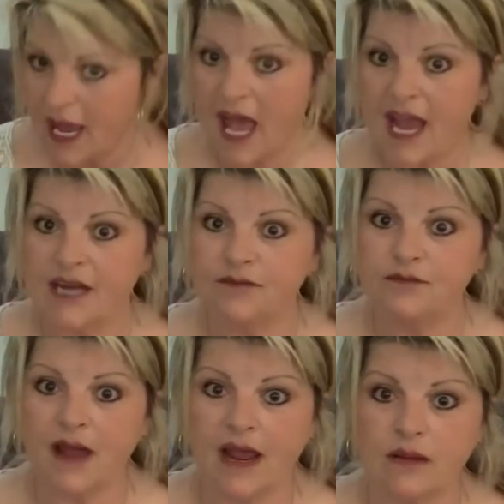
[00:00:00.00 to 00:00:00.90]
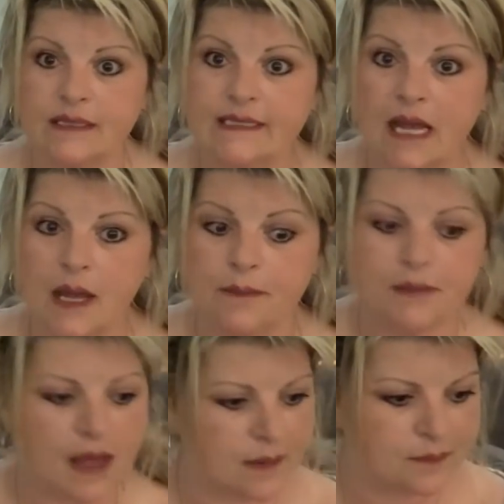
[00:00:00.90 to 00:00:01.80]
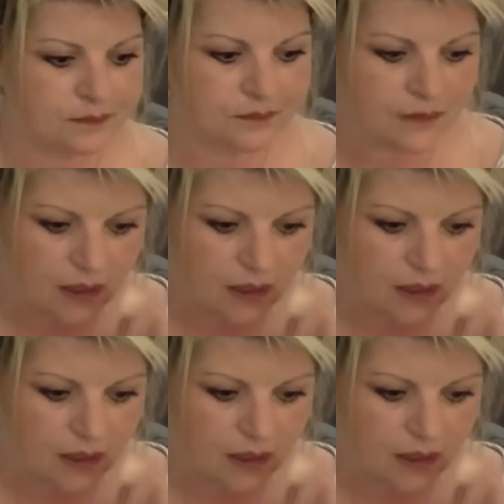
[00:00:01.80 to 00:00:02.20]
I had found some,